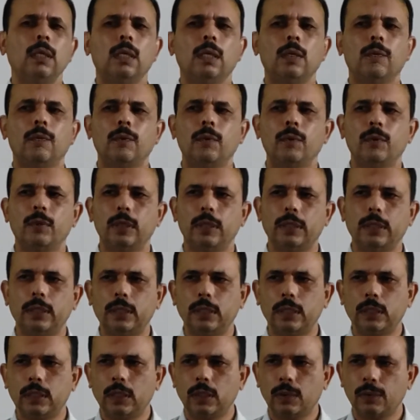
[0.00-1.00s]
If you did
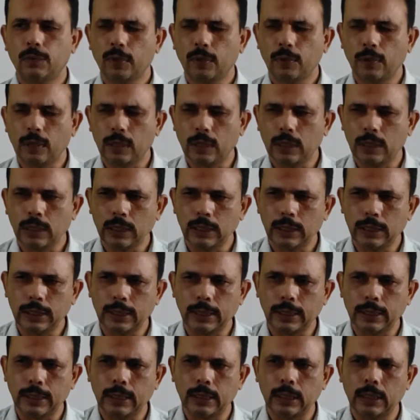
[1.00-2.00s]
it, if you have already
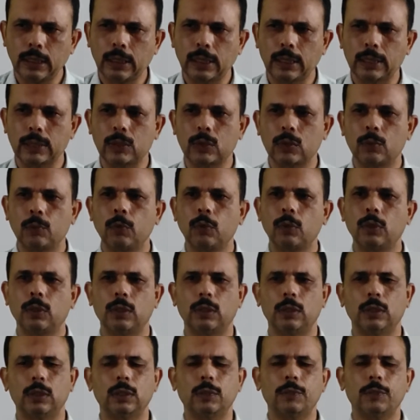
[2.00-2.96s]
written in a textbook,